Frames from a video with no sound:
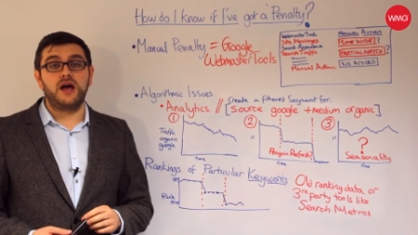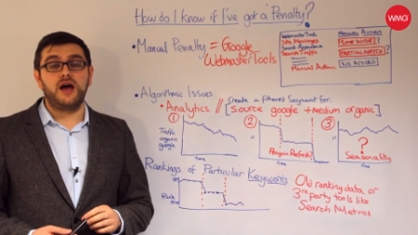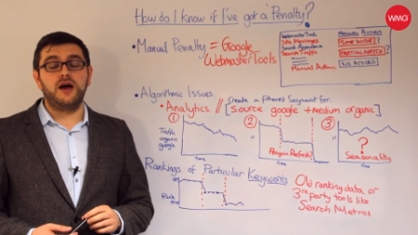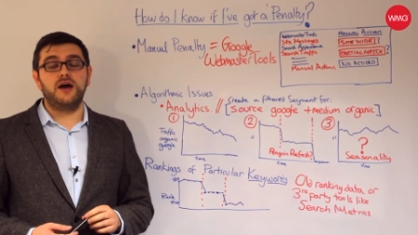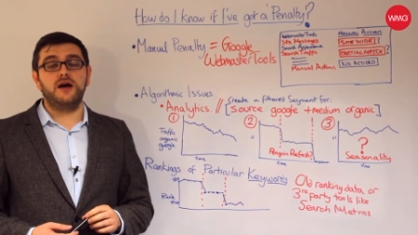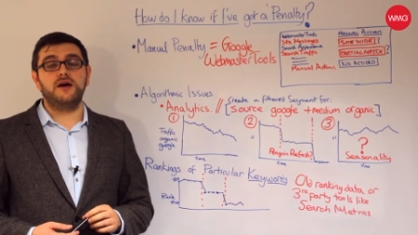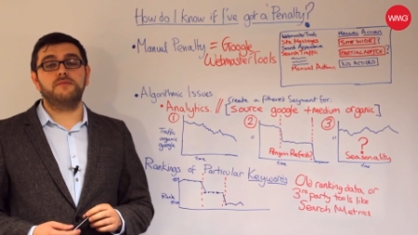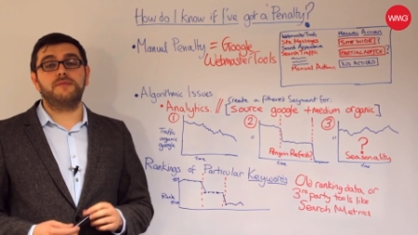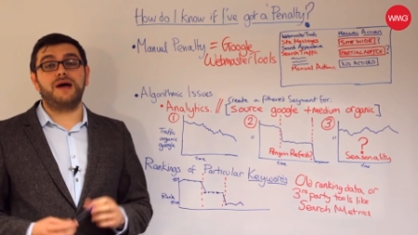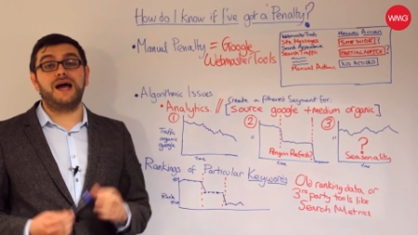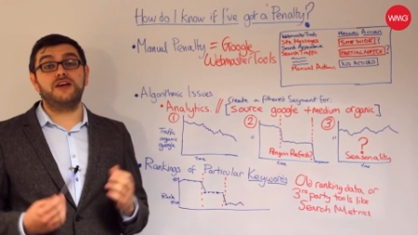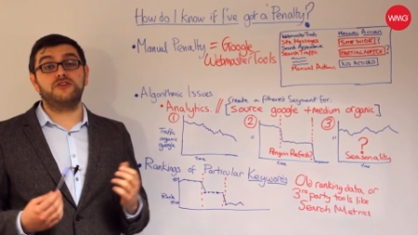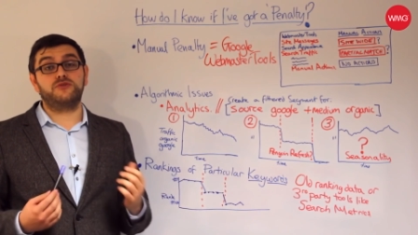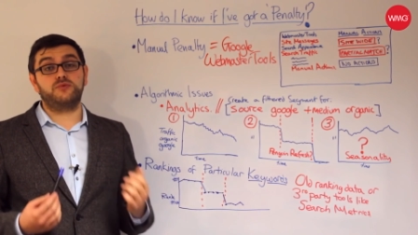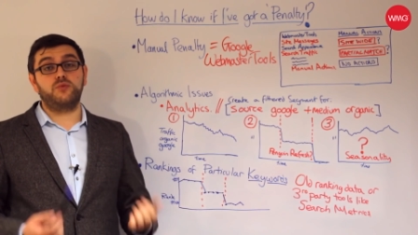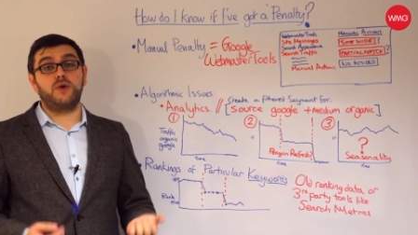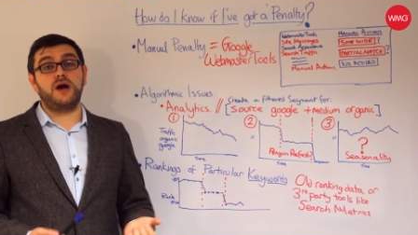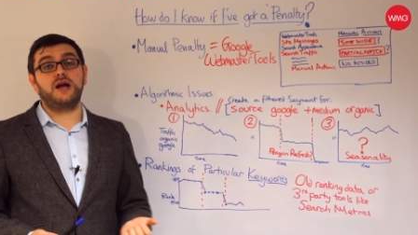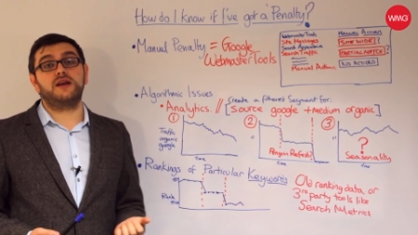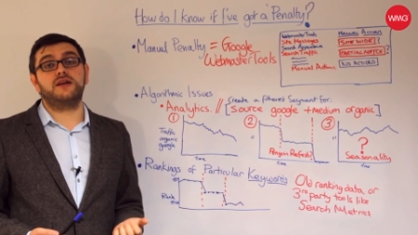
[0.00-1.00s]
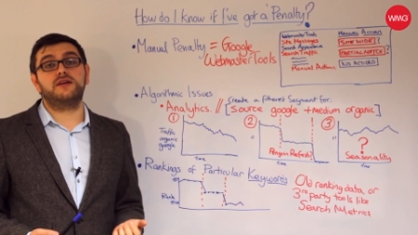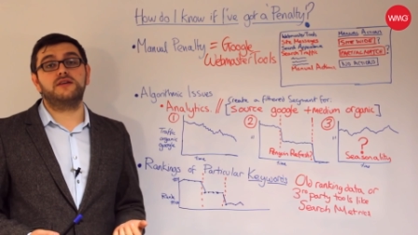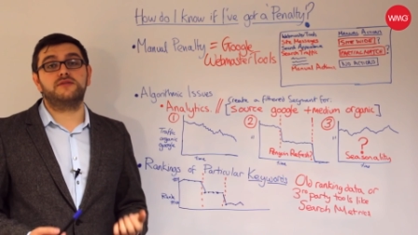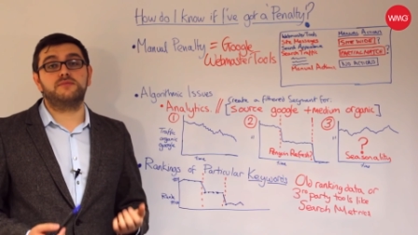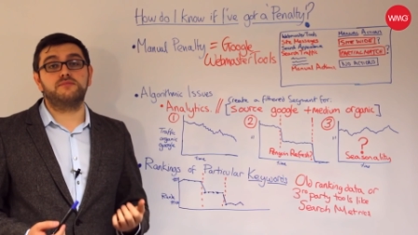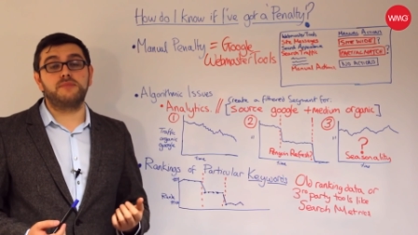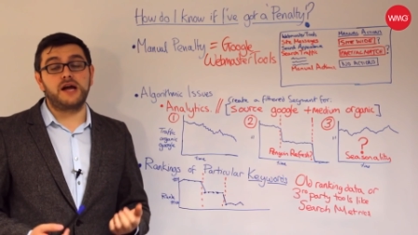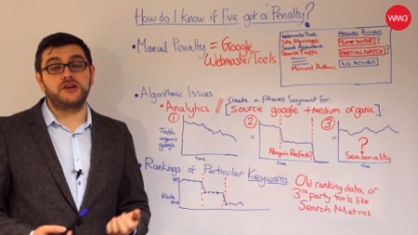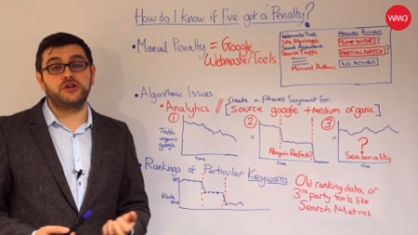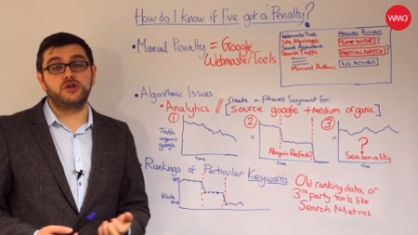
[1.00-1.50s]
as well
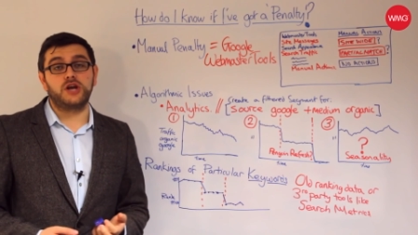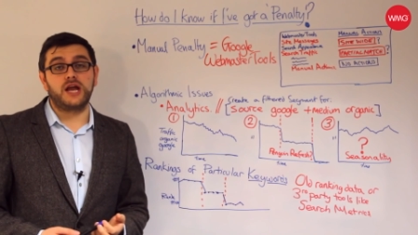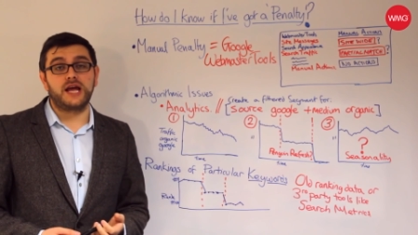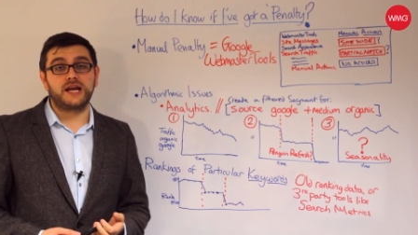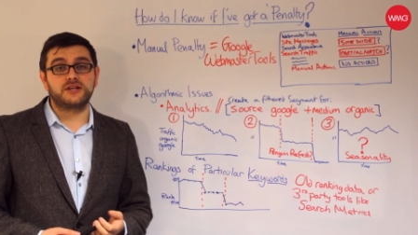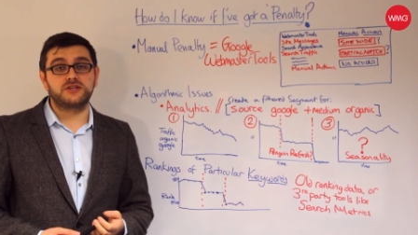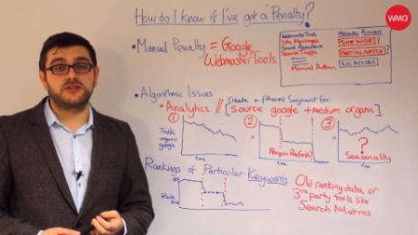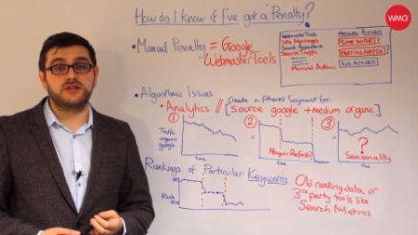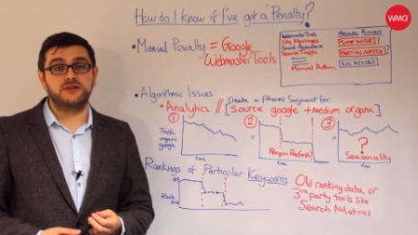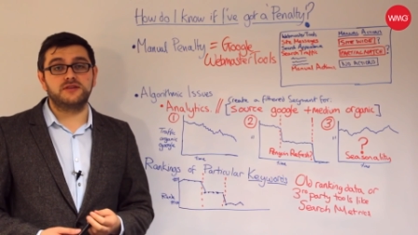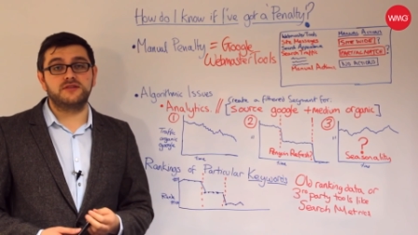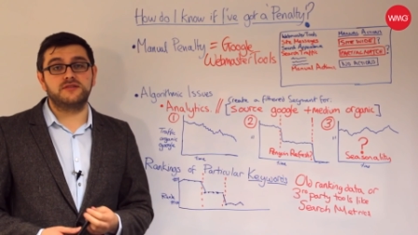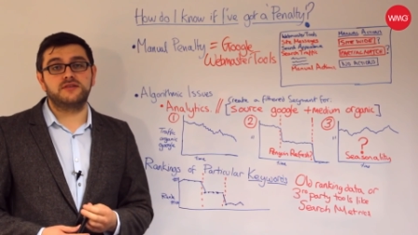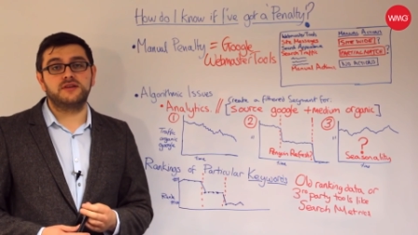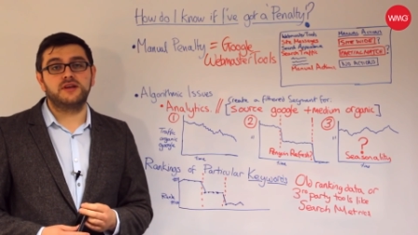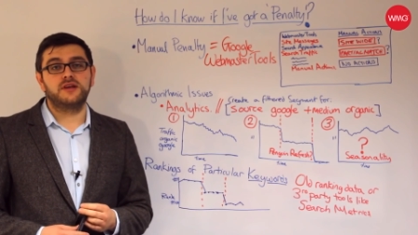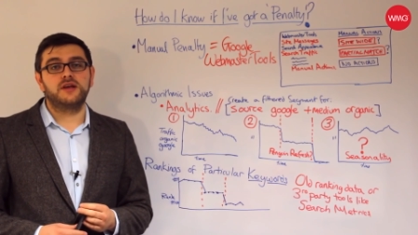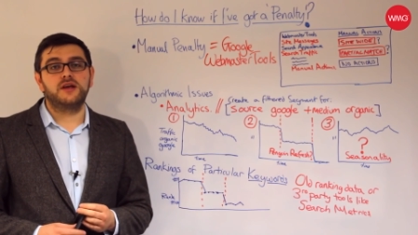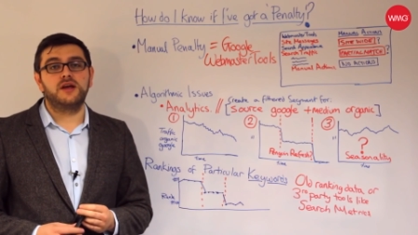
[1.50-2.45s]
as manual actions.